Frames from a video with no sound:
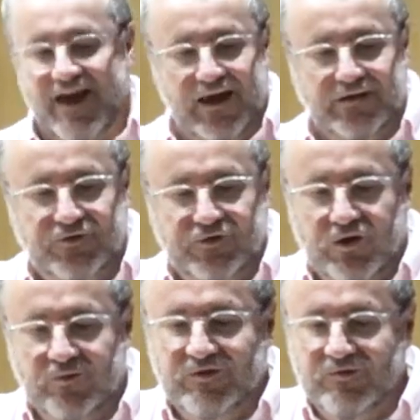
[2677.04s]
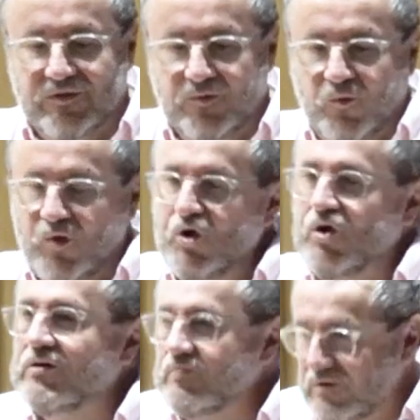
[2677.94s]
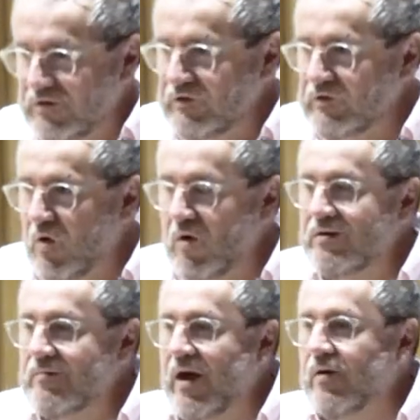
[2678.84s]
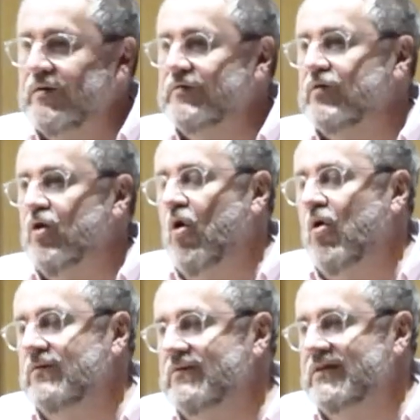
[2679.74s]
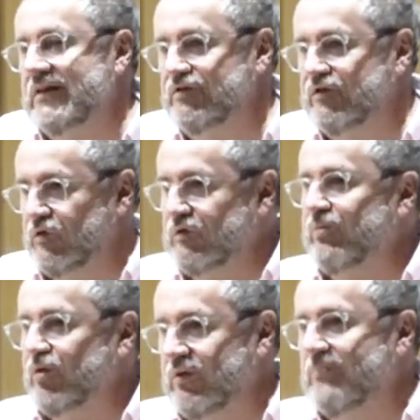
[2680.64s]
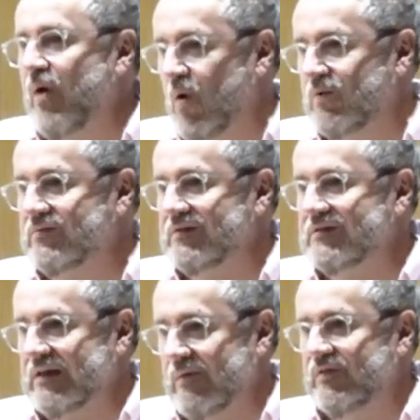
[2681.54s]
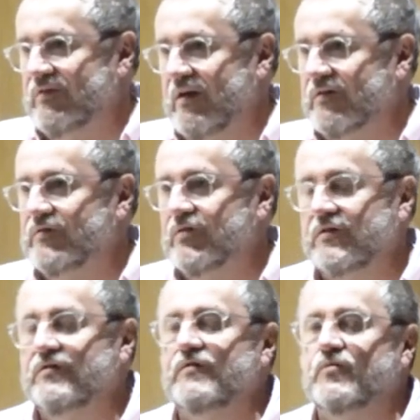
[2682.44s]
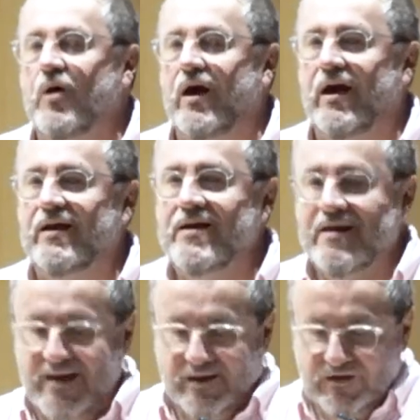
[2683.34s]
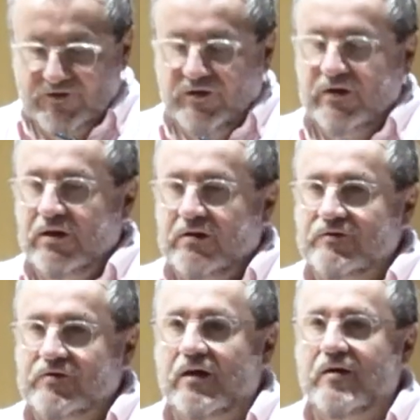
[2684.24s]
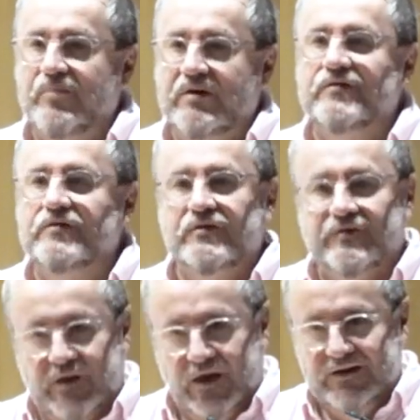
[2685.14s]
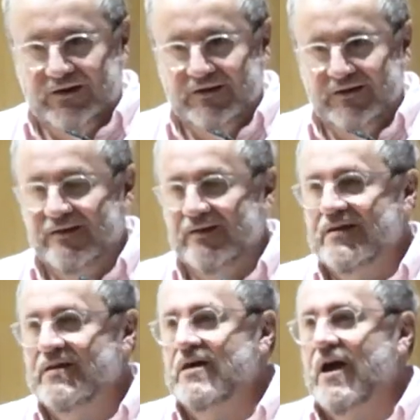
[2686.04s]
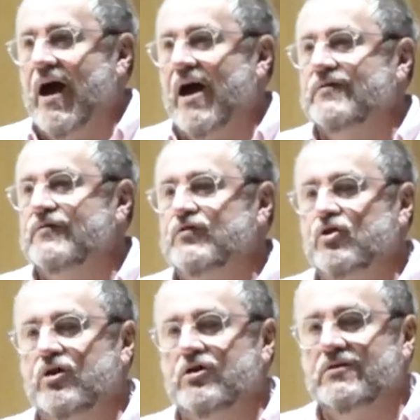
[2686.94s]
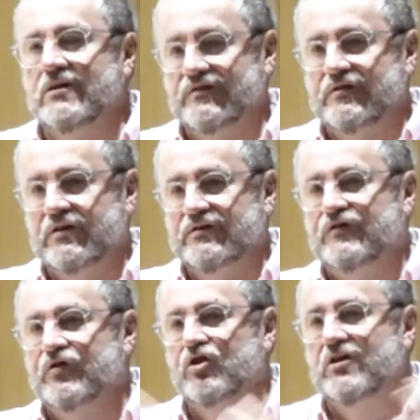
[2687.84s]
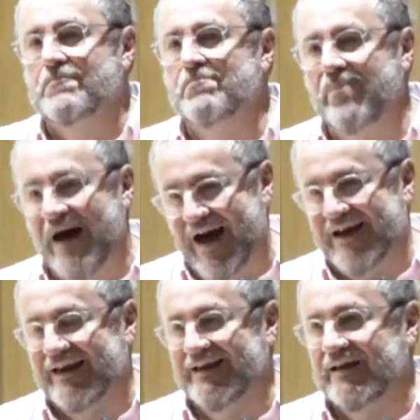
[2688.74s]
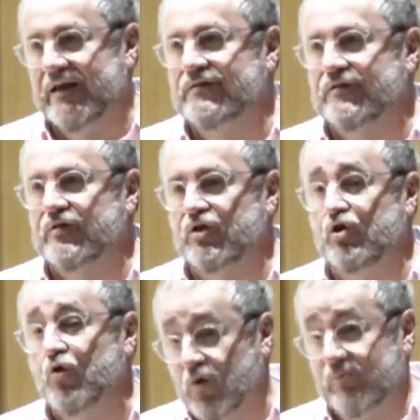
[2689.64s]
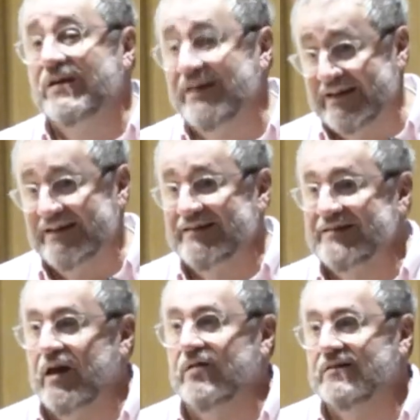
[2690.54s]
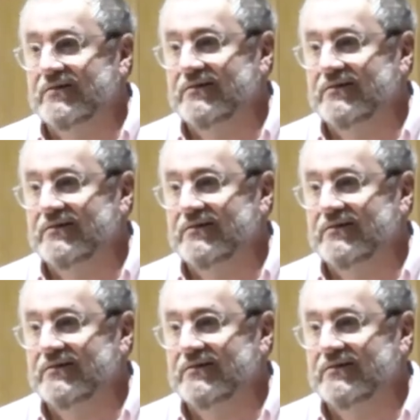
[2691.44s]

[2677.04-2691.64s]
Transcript: In terms of the work which you're talking about, it's called the induced pluripotent stem cells. So this is where literally you can take a piece of your skin and you can literally turn it back into your beginning cell.